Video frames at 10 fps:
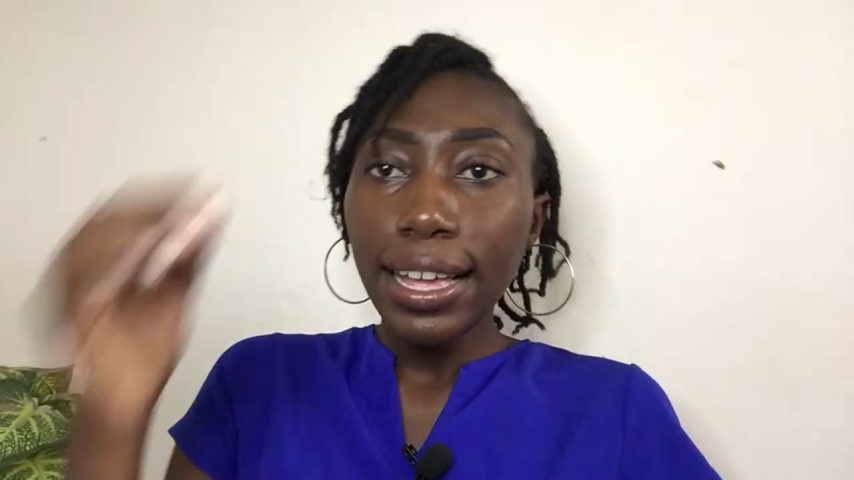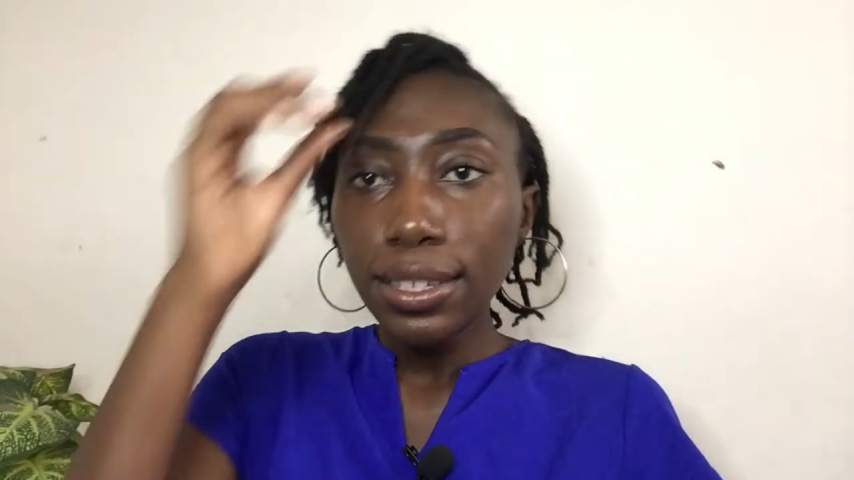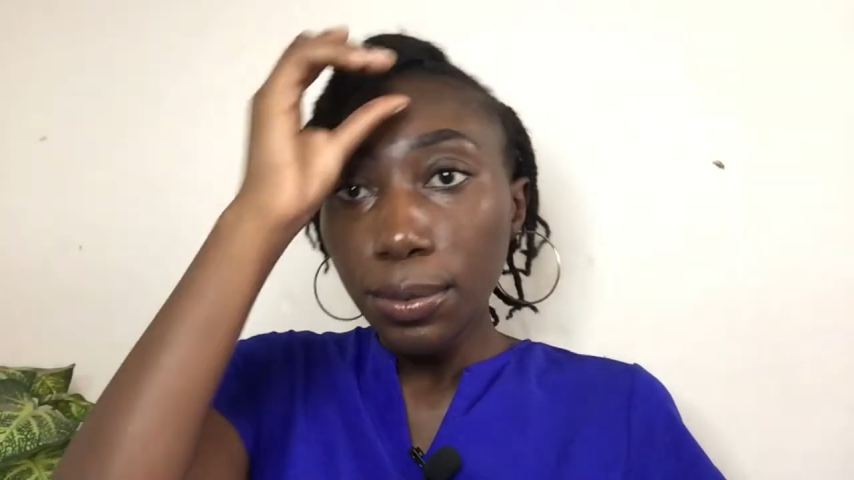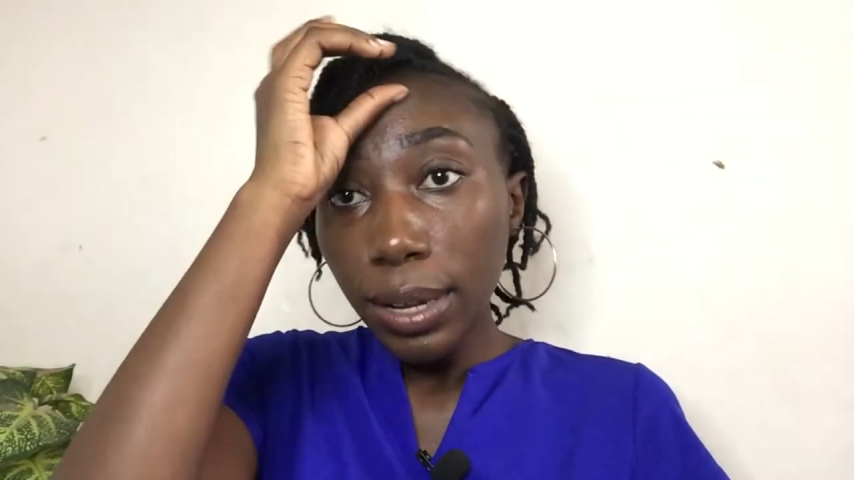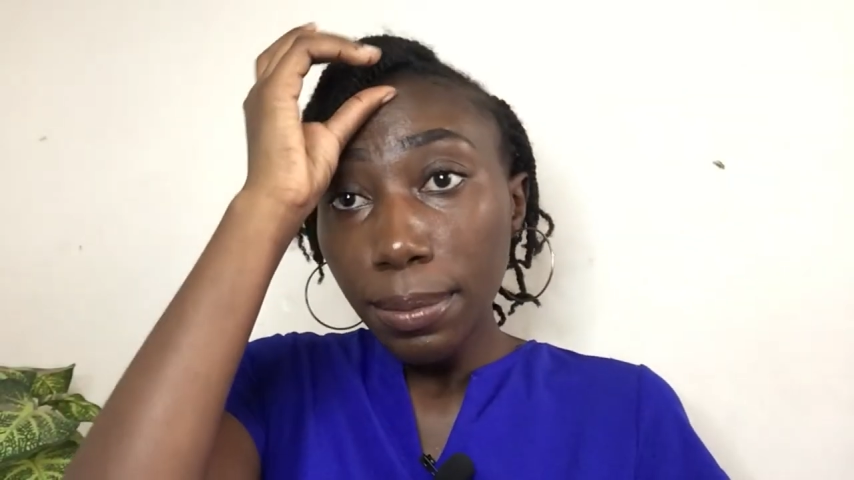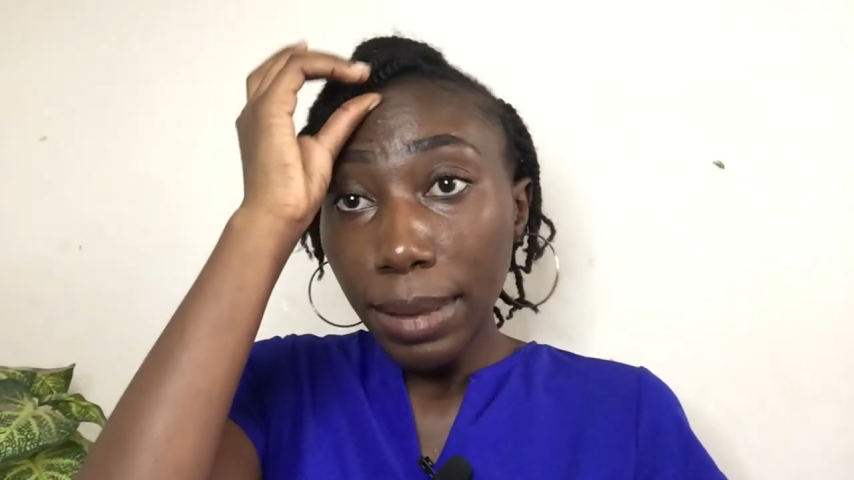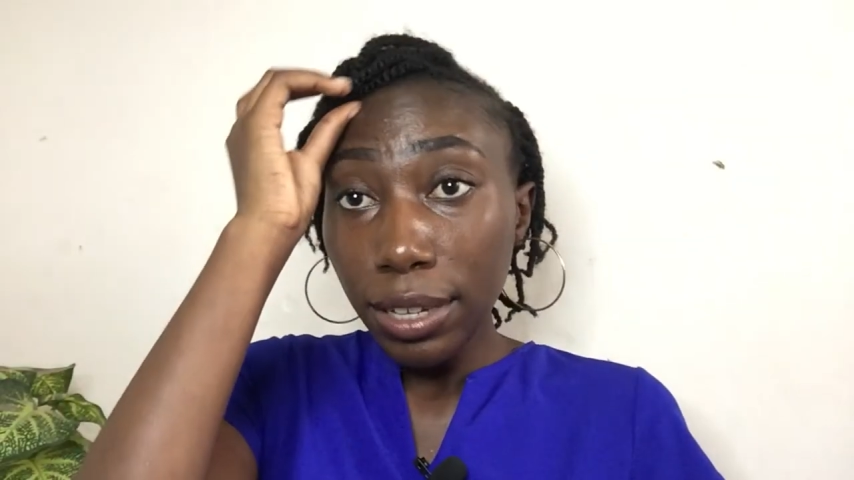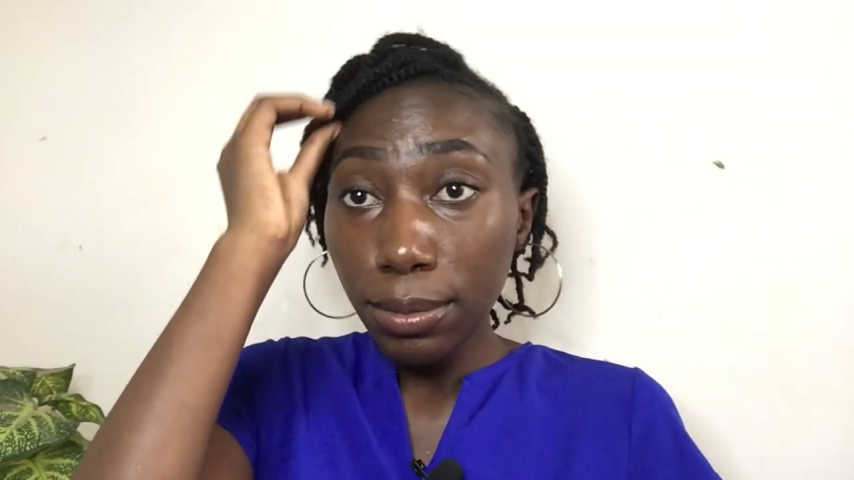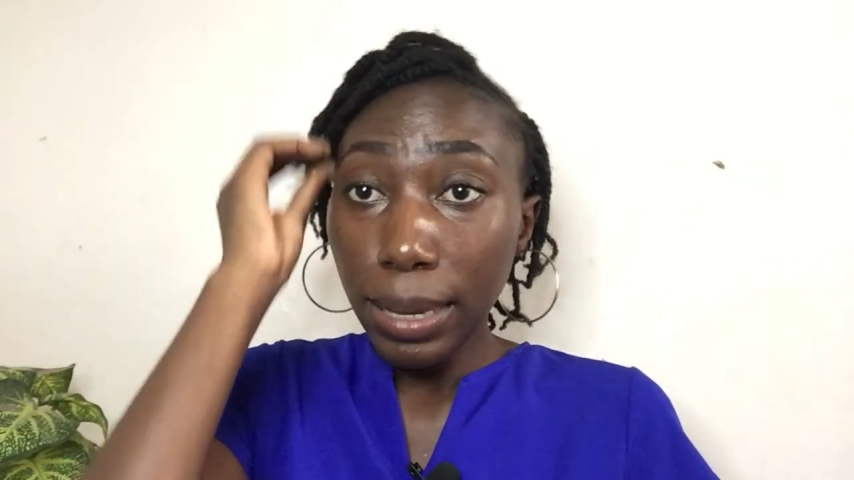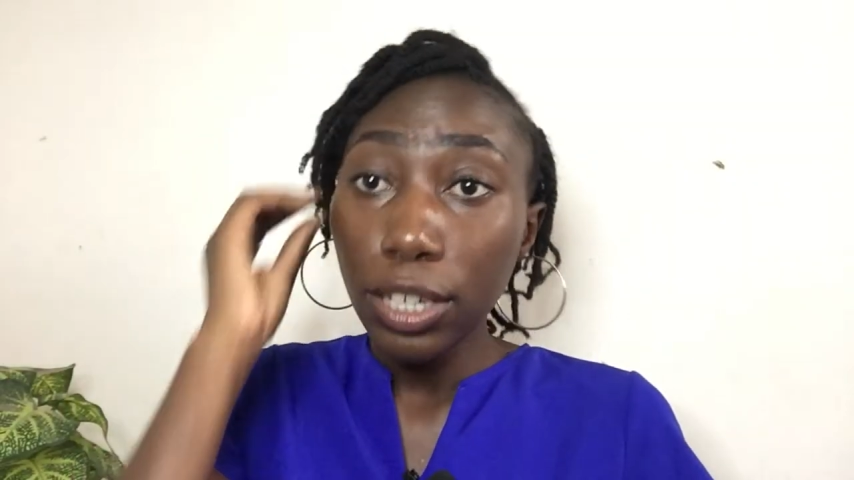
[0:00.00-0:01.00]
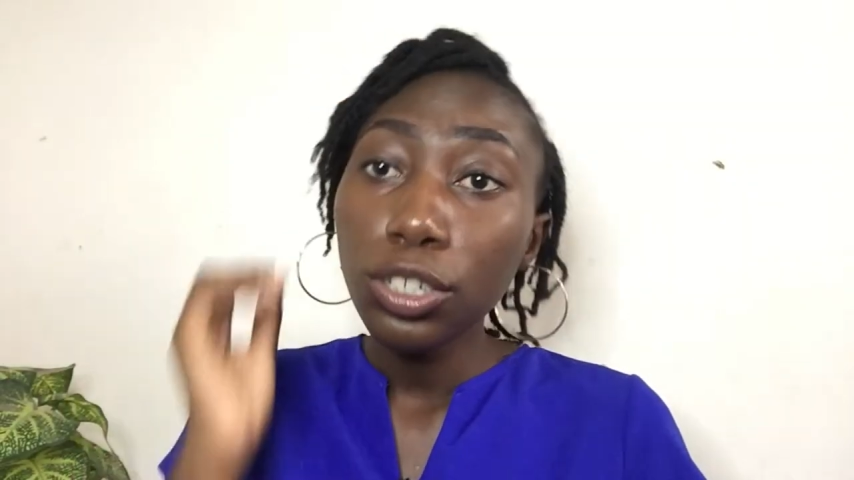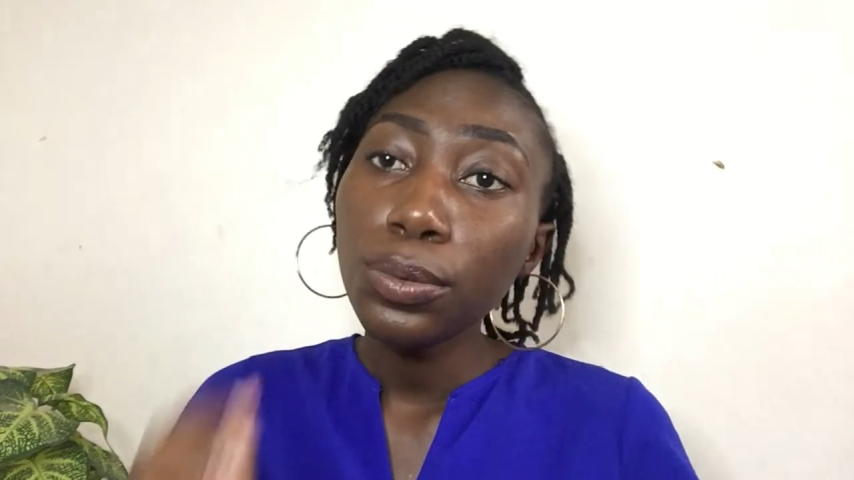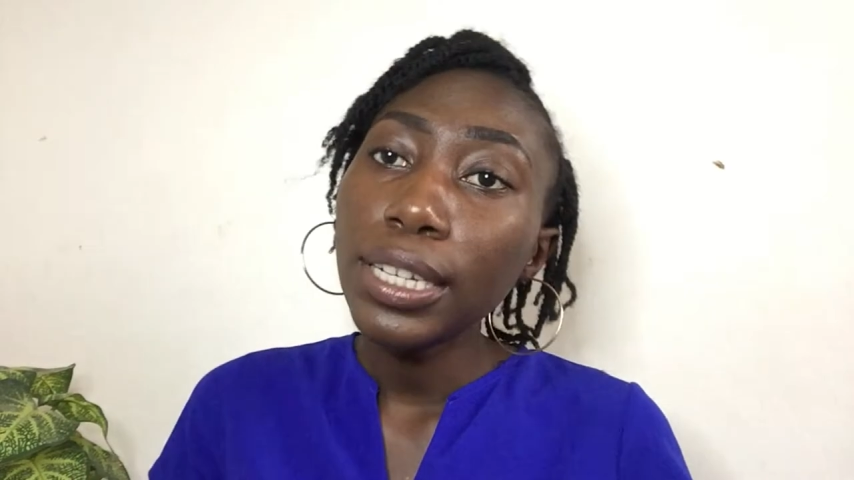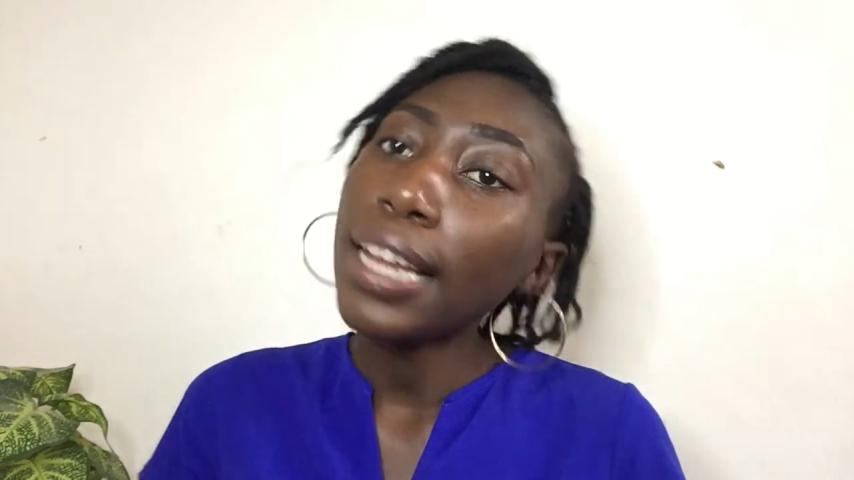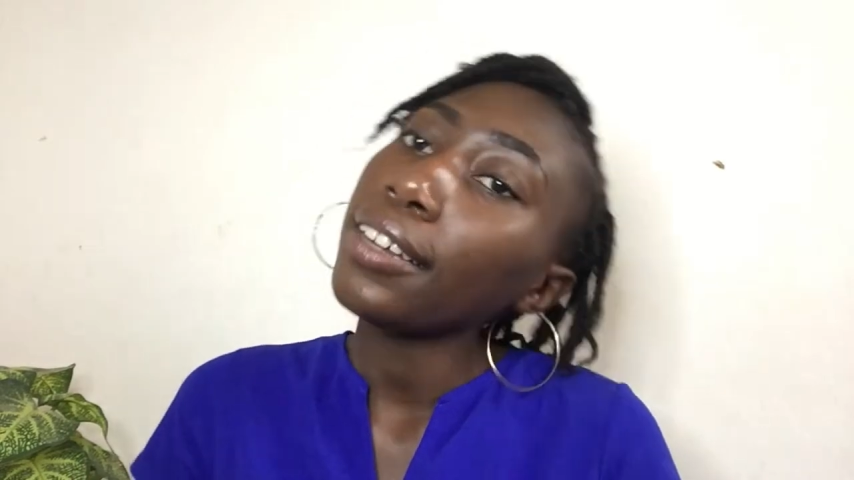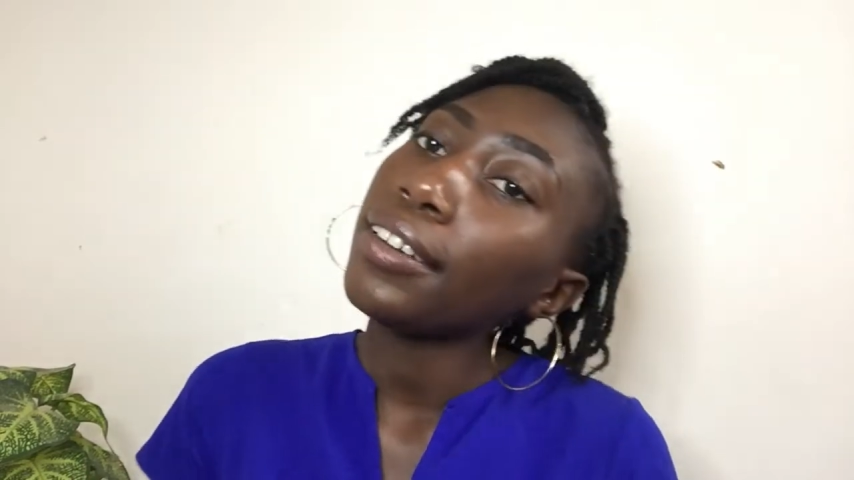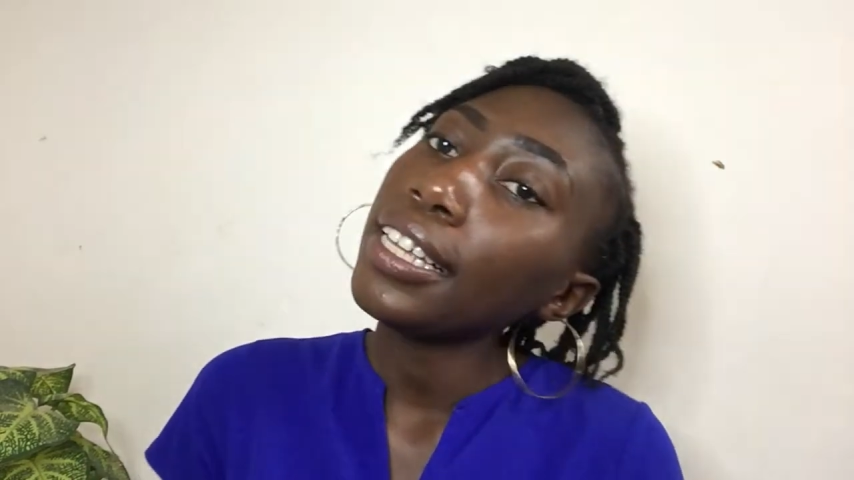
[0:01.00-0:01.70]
Hi guys, welcome back to my YouTube channel.